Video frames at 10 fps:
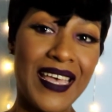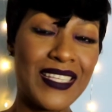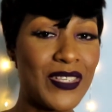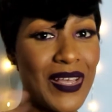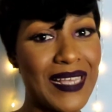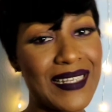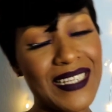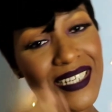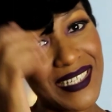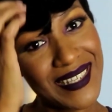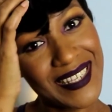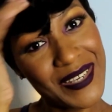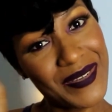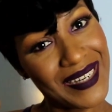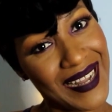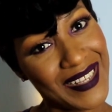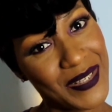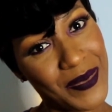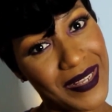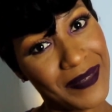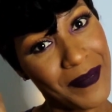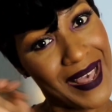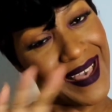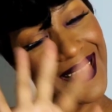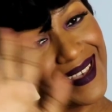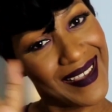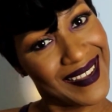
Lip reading: so I guess I shall see you in the next one. Bye.